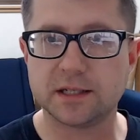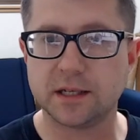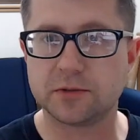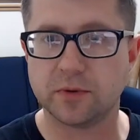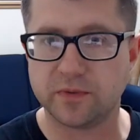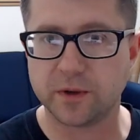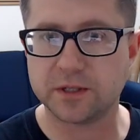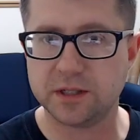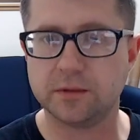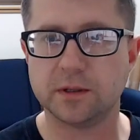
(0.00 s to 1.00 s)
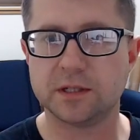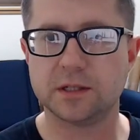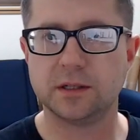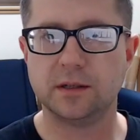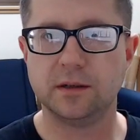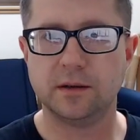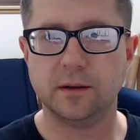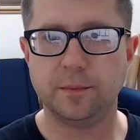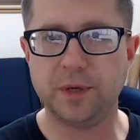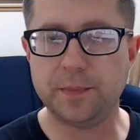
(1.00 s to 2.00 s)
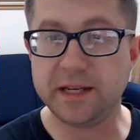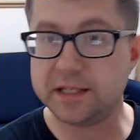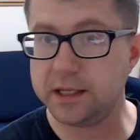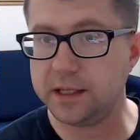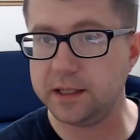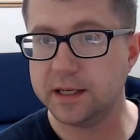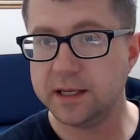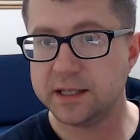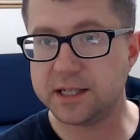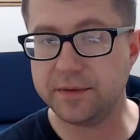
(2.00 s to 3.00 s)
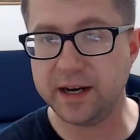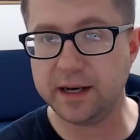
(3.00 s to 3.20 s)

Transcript: as reverse secrets. BPT 7,